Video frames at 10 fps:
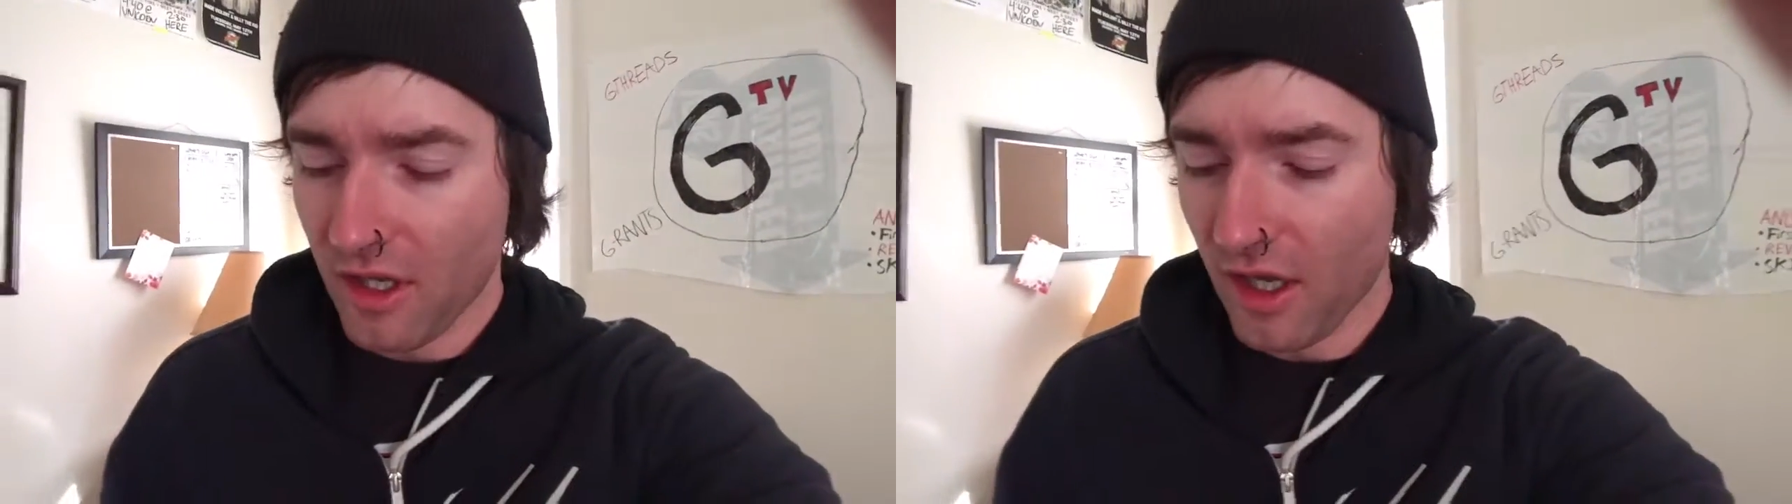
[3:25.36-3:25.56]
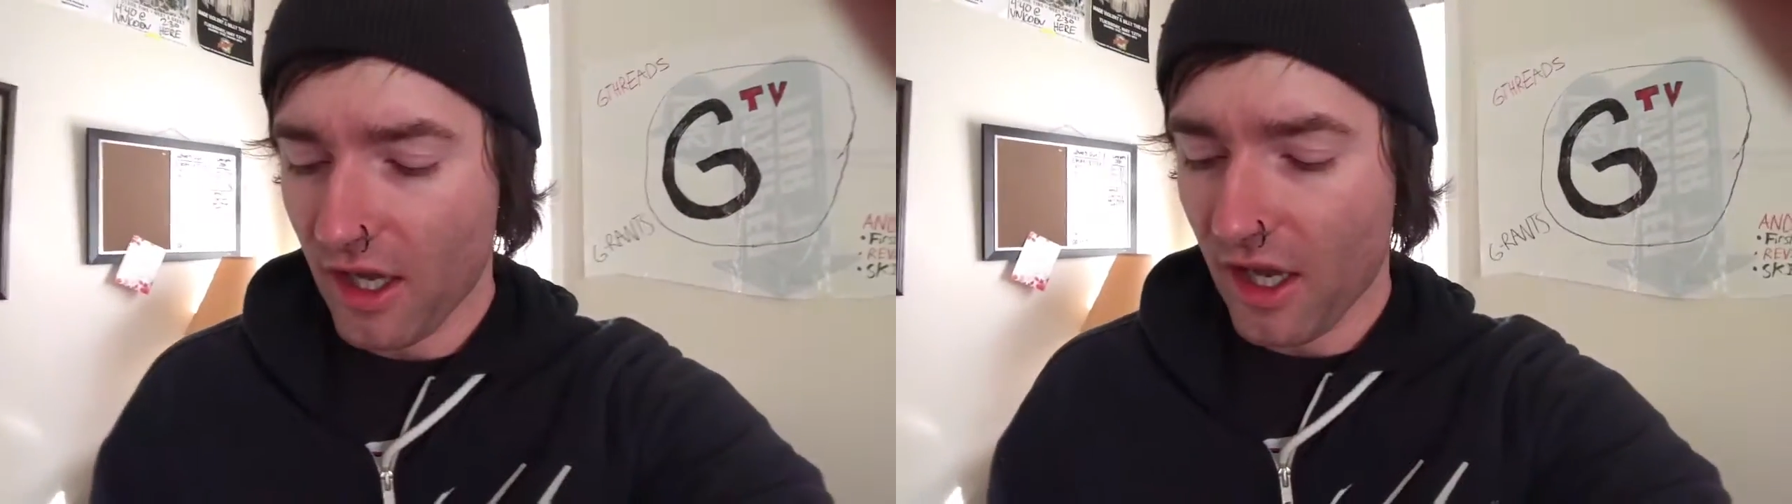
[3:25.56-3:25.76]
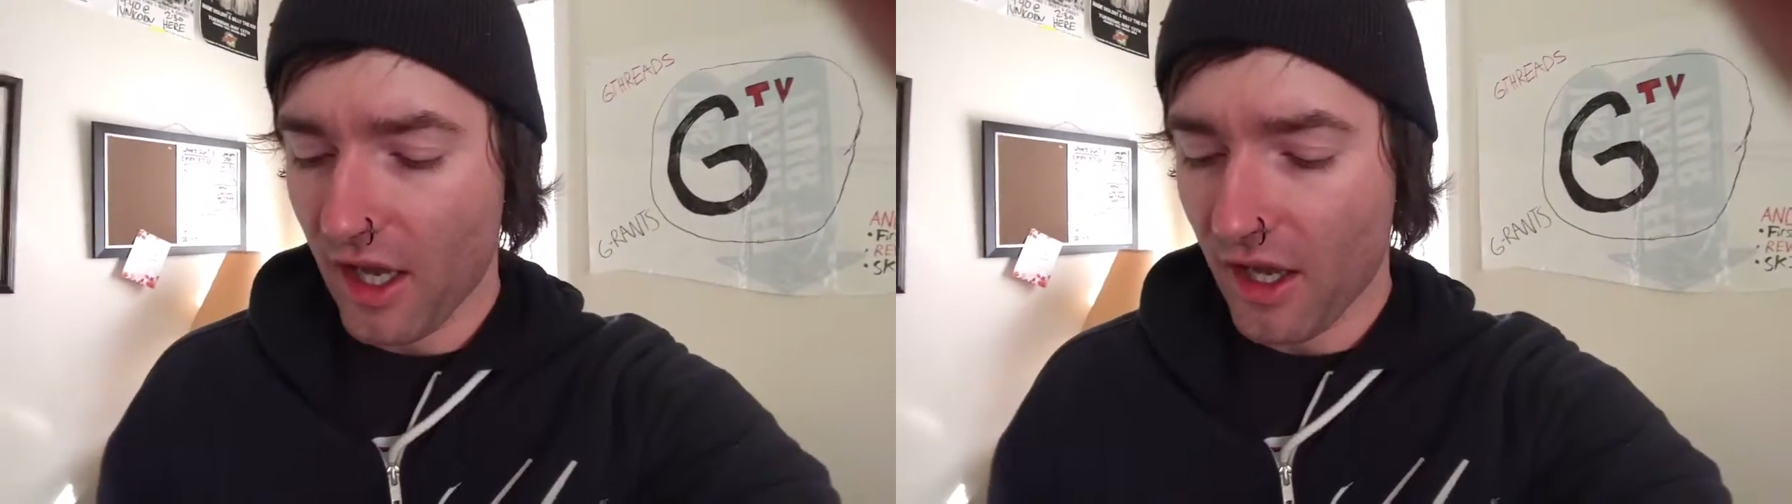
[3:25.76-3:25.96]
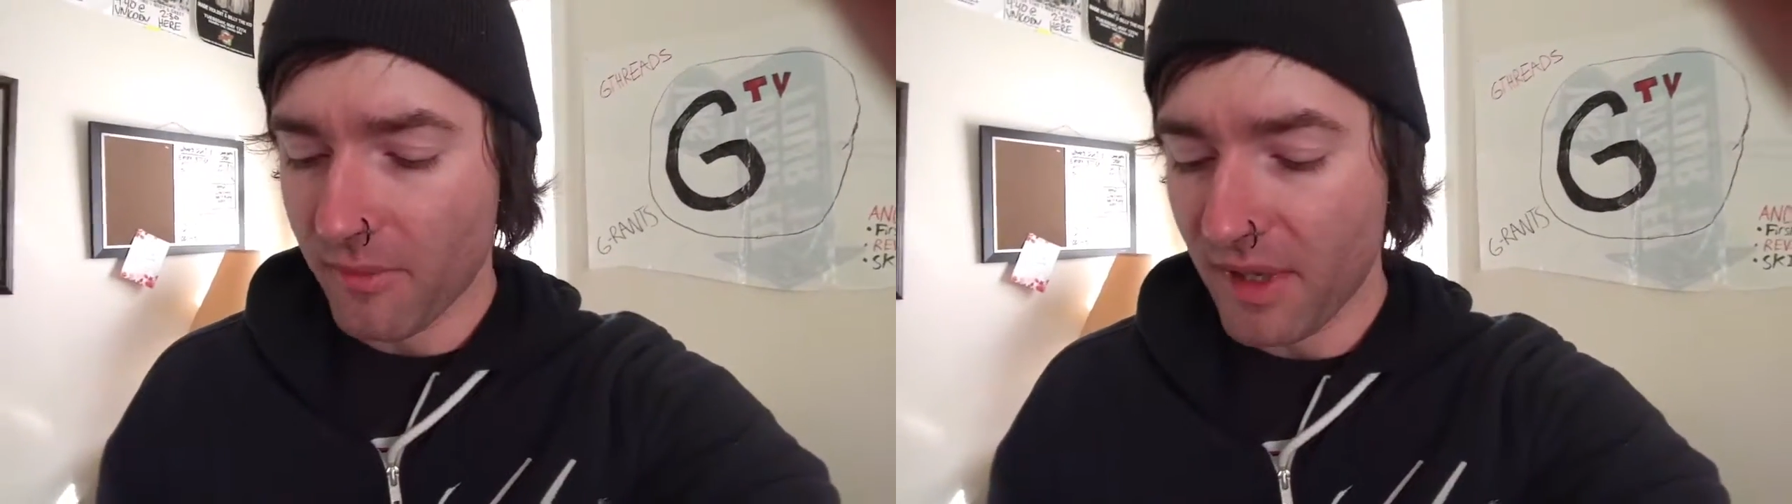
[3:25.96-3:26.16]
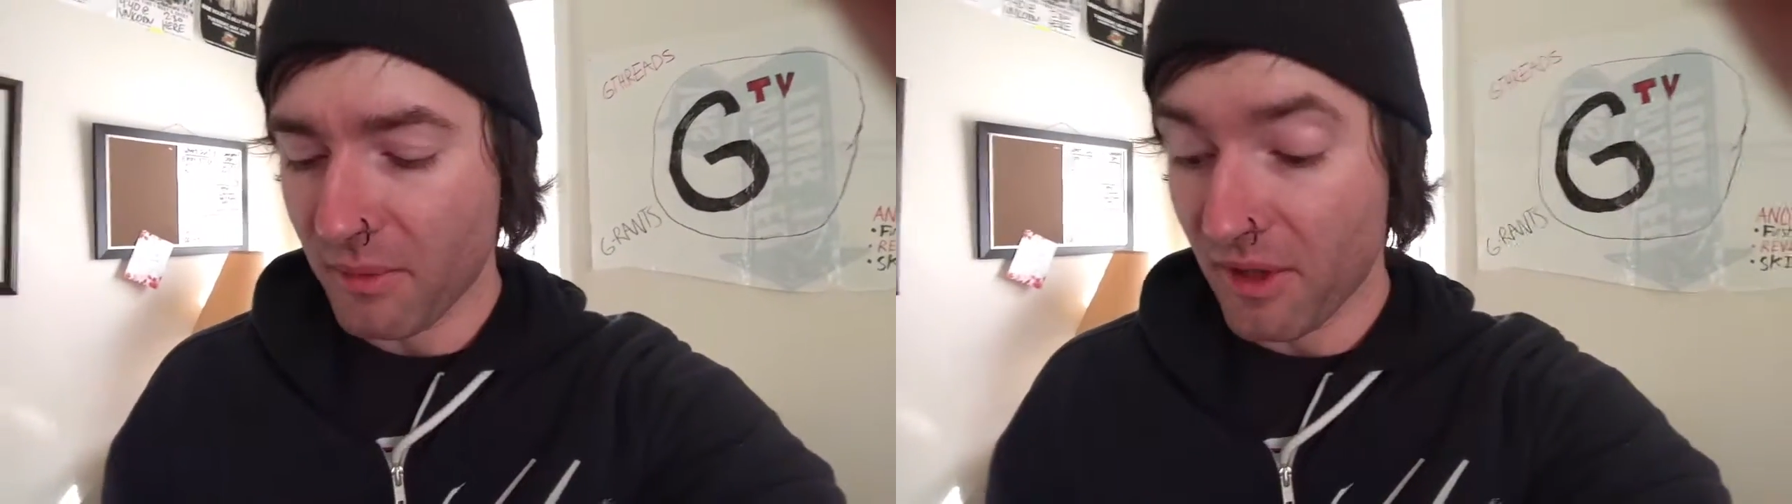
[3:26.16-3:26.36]
Uh,
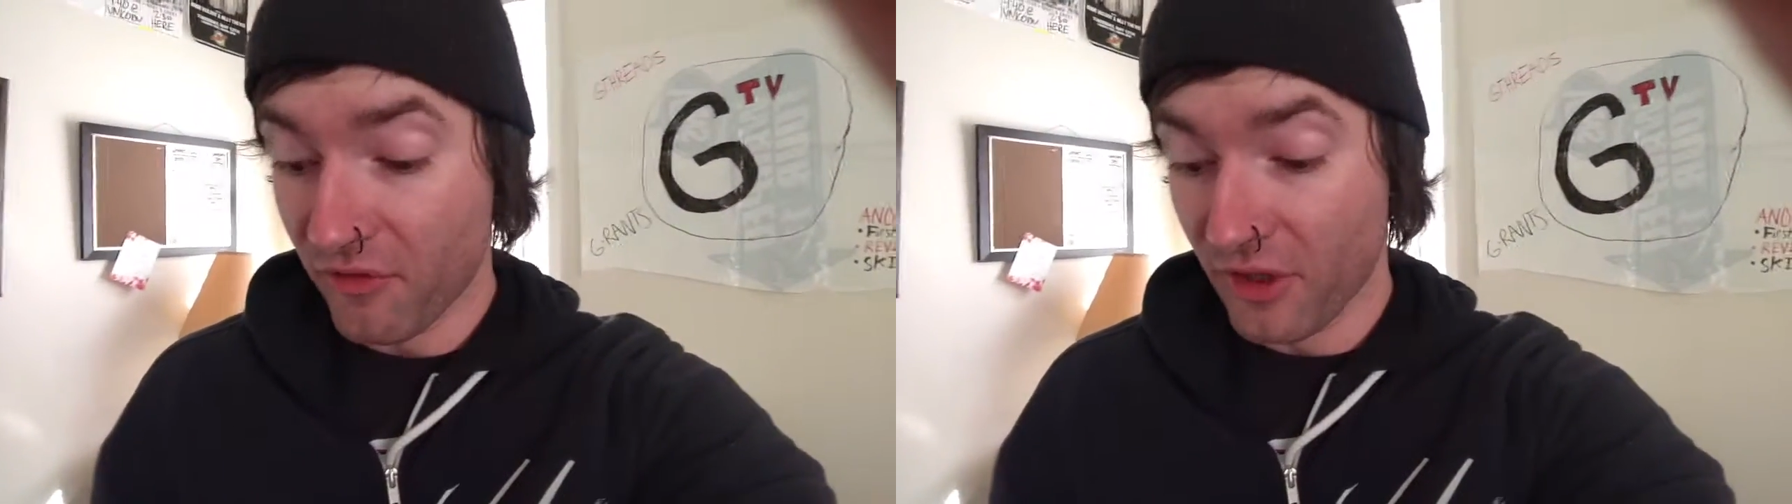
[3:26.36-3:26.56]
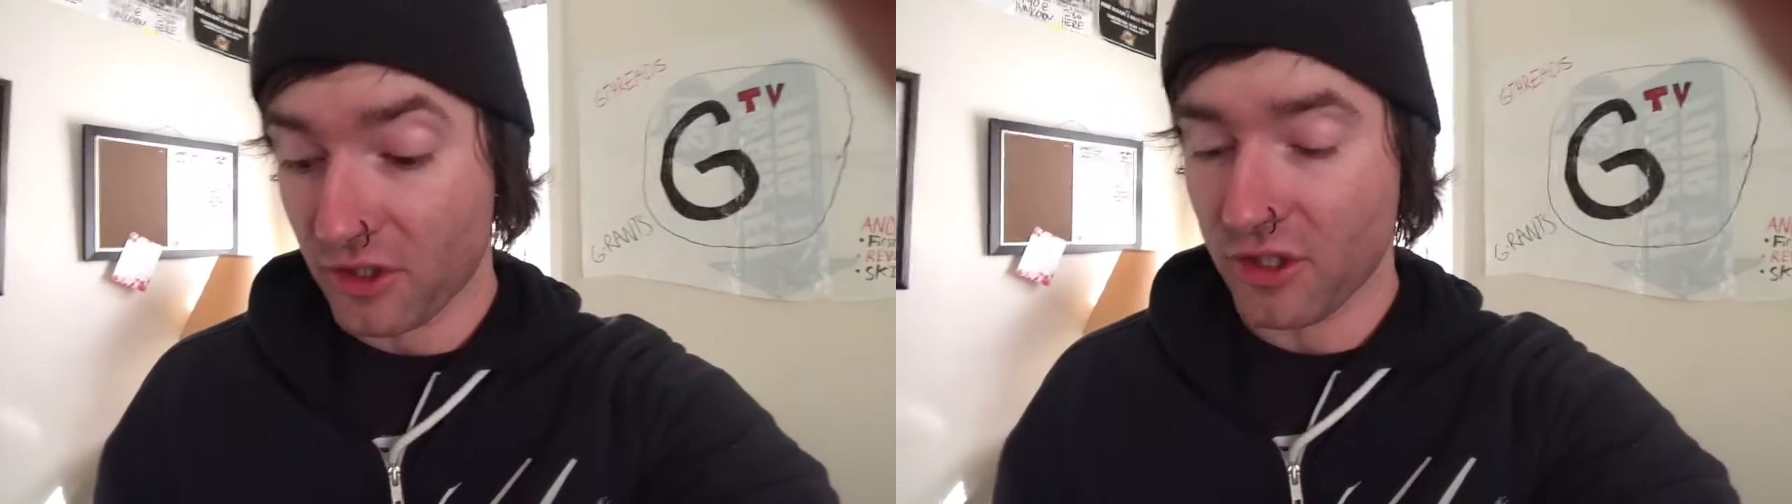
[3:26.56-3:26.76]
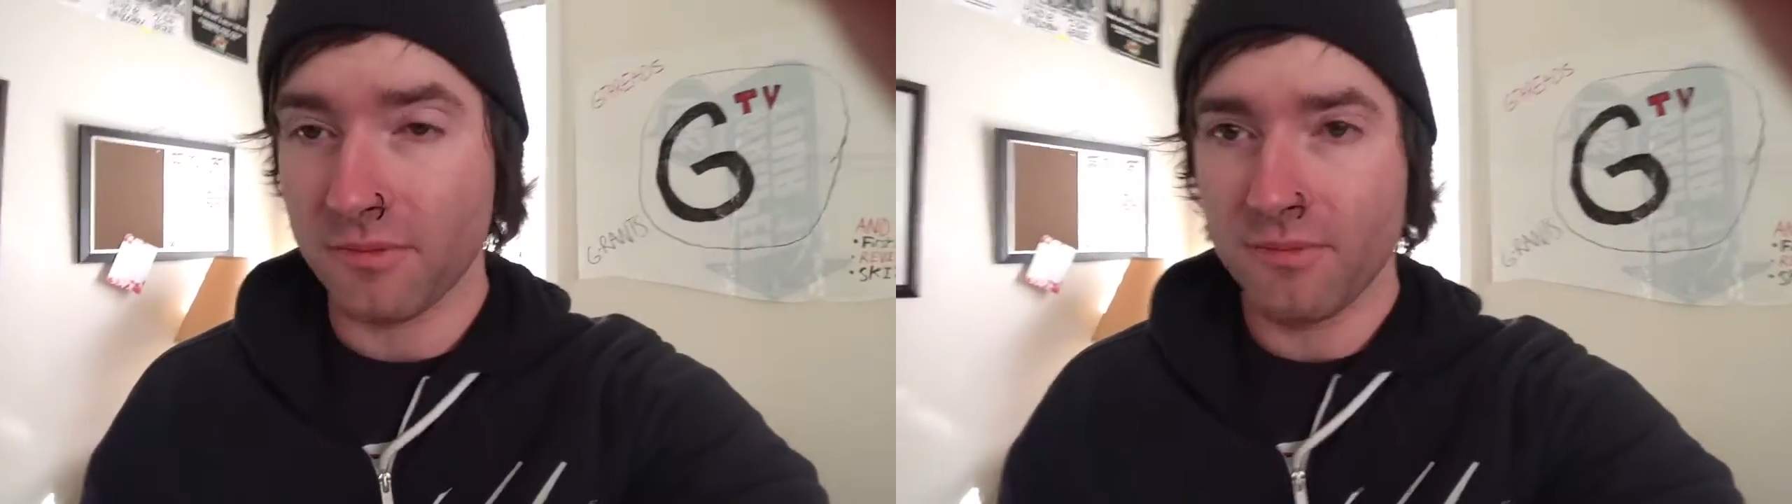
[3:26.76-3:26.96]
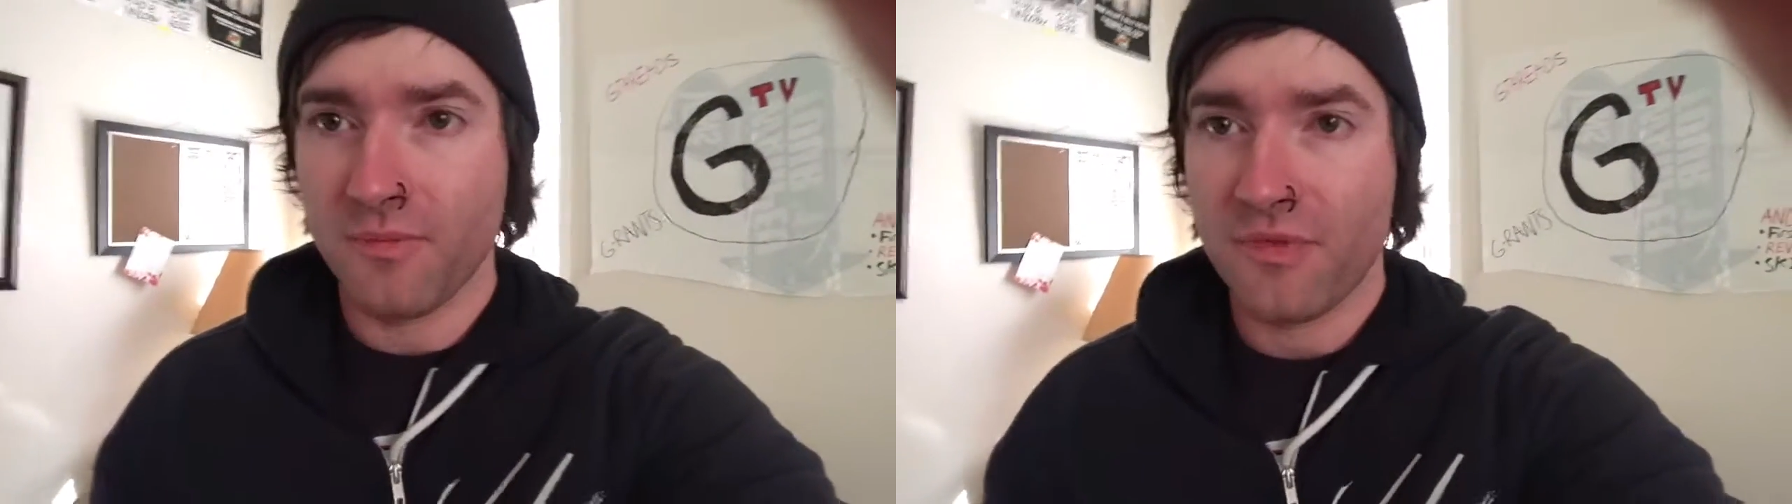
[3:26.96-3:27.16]
Admitting Me Affliction,